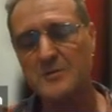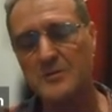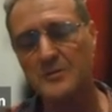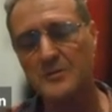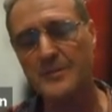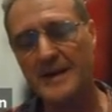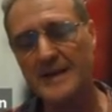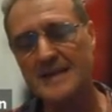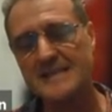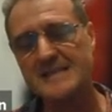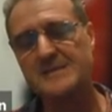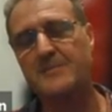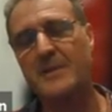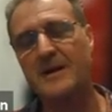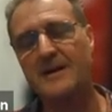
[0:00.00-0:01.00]
Well, Beni
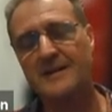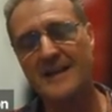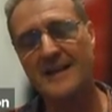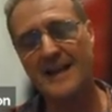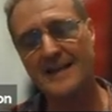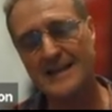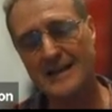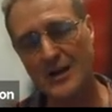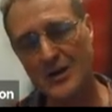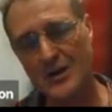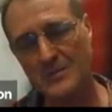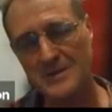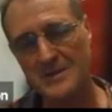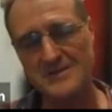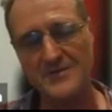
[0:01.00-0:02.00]
is about 80
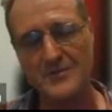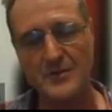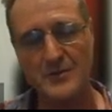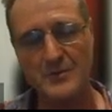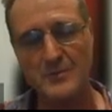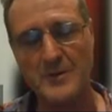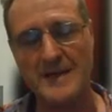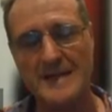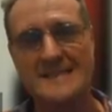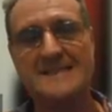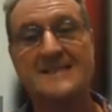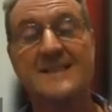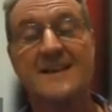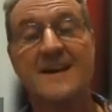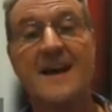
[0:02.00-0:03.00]
kilometres further
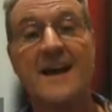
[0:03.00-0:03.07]
west,